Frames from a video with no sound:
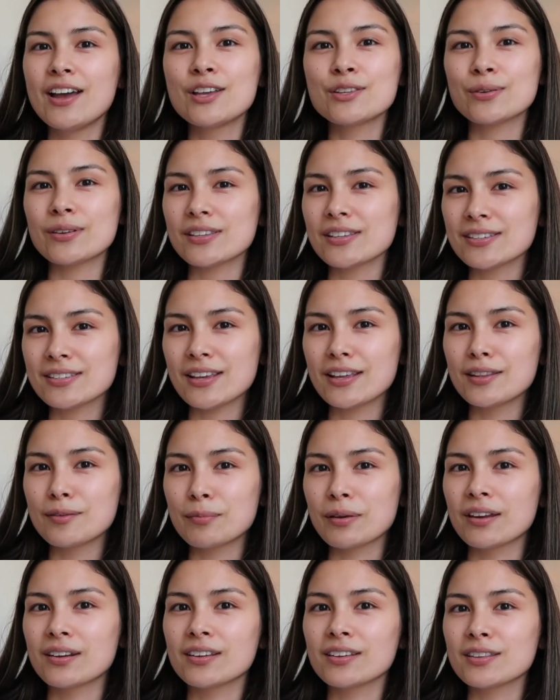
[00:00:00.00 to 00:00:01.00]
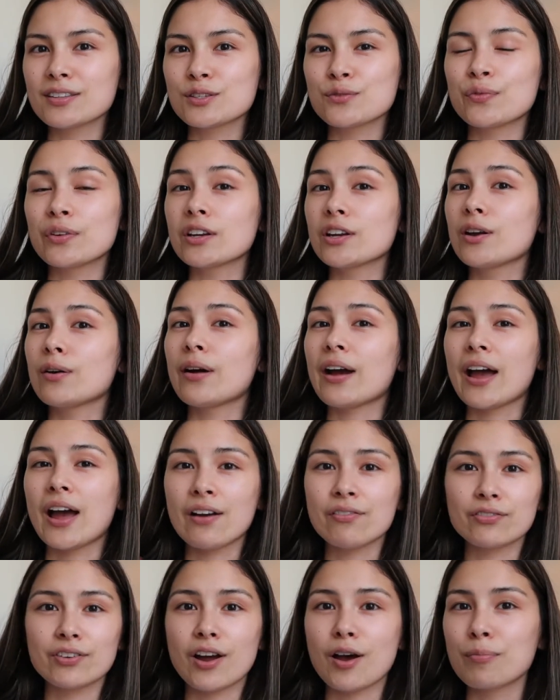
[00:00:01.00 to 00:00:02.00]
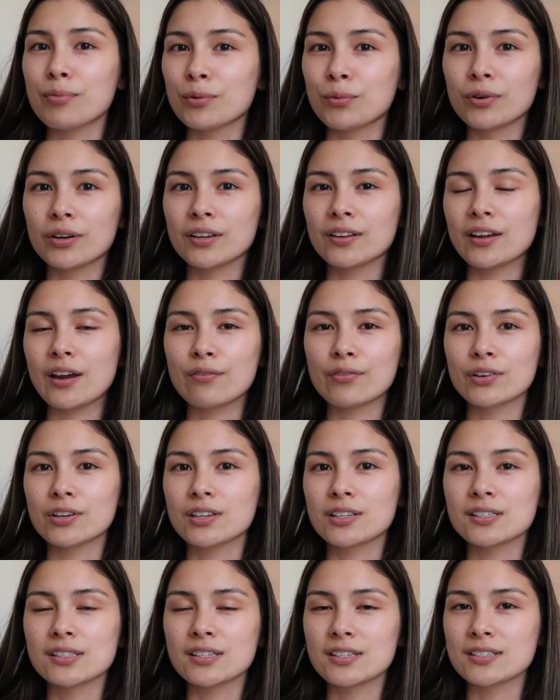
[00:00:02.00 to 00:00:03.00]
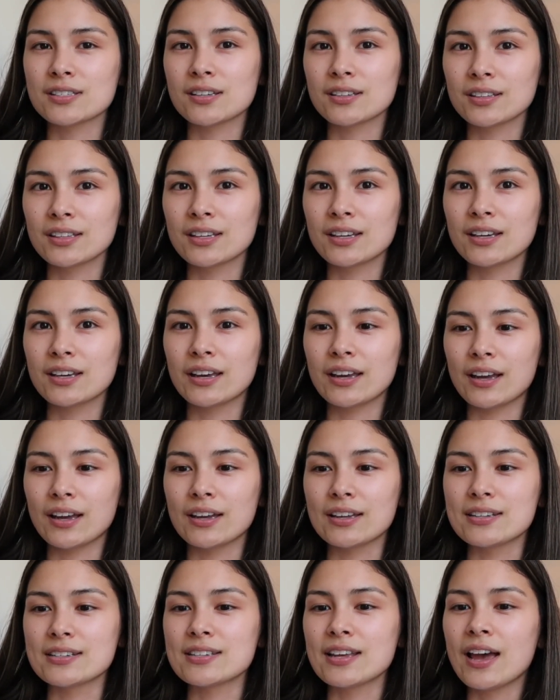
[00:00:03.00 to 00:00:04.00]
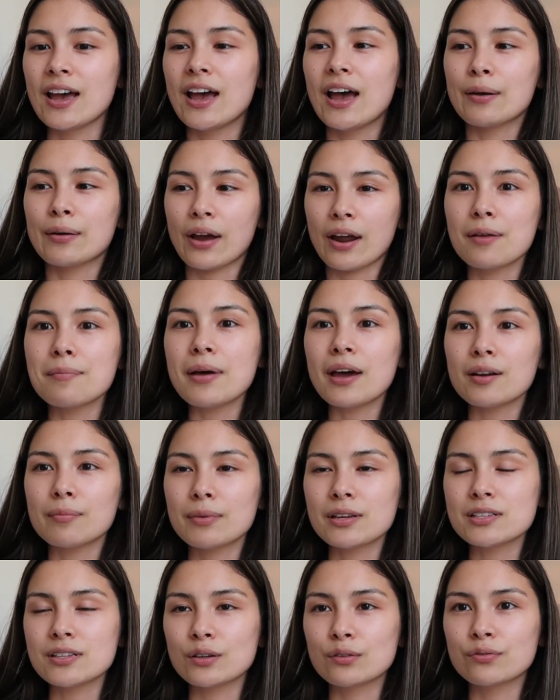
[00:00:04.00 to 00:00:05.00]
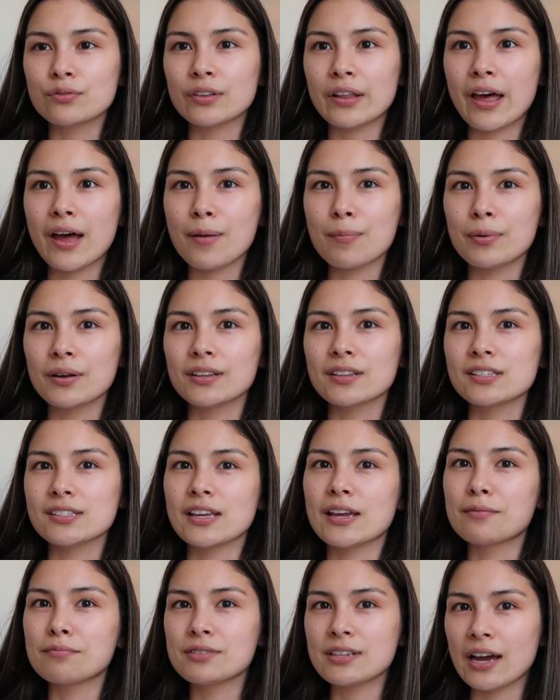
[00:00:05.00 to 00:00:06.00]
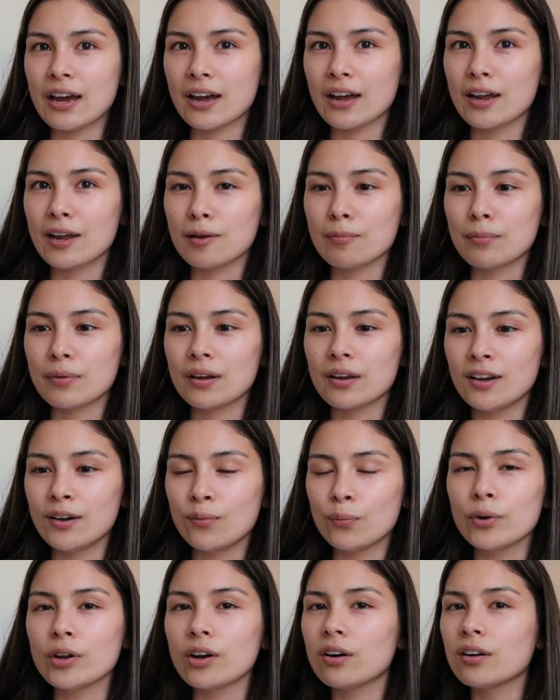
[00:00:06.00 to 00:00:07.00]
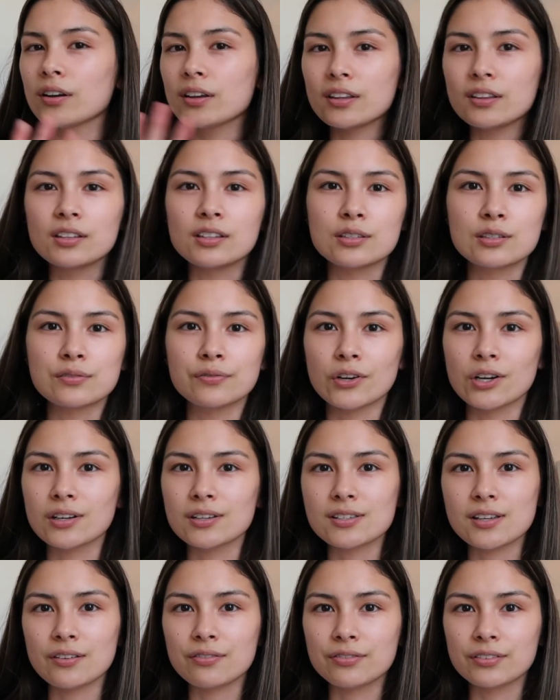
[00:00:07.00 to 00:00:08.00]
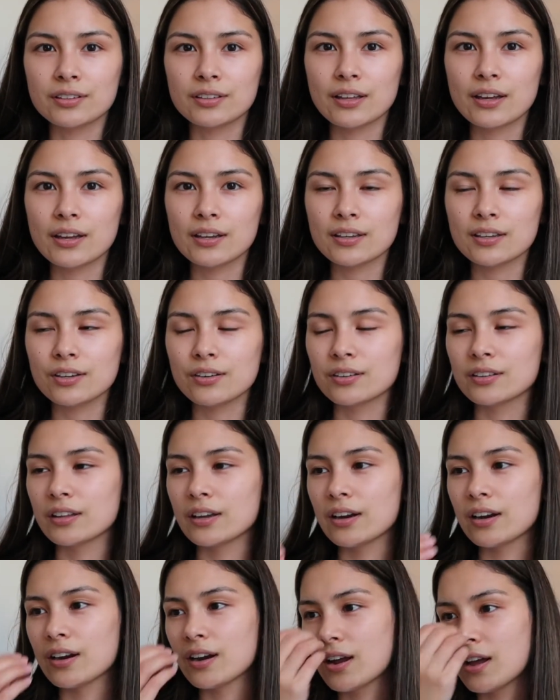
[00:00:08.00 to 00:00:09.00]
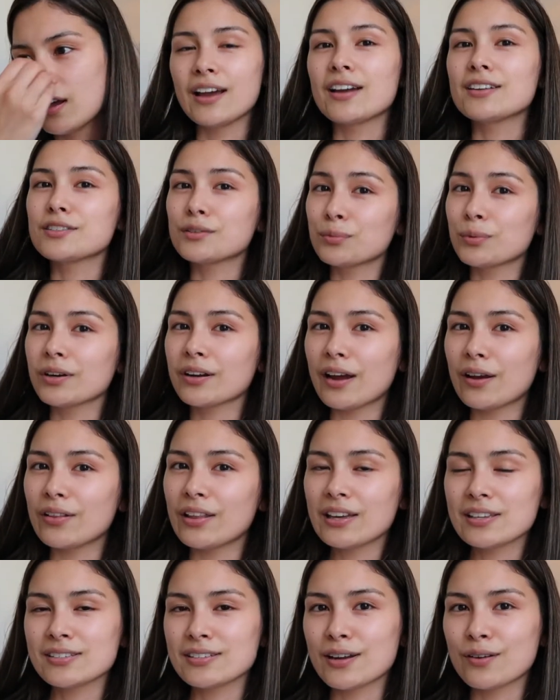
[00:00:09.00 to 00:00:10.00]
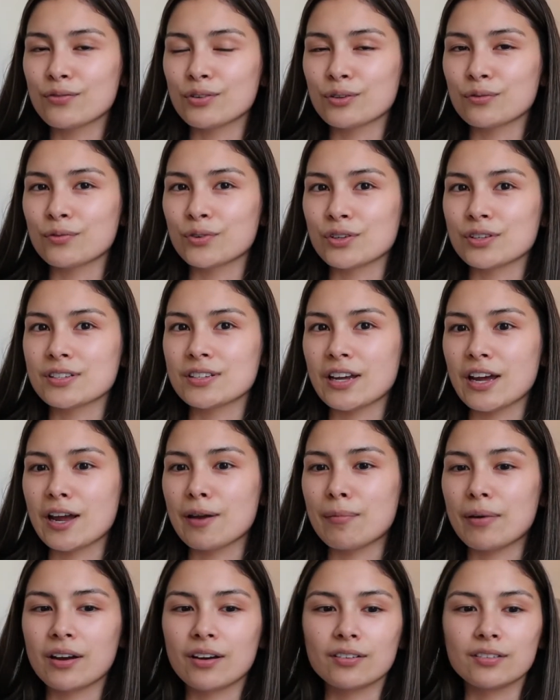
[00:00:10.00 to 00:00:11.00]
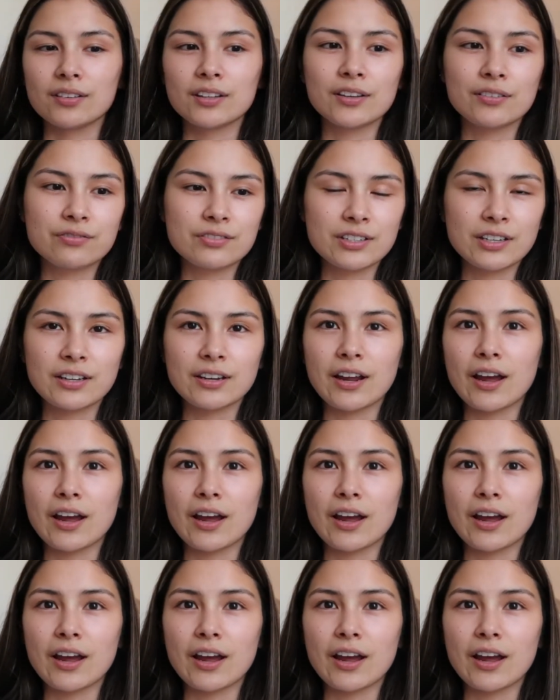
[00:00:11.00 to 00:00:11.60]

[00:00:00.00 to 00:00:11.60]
So as I said in the beginning of this video, I have not been working out very consistently and I'm kind of mad at myself for that, but at the same time, we all get in these funks, I feel like, here and there. I did work out last night for the first time. I got a lift in.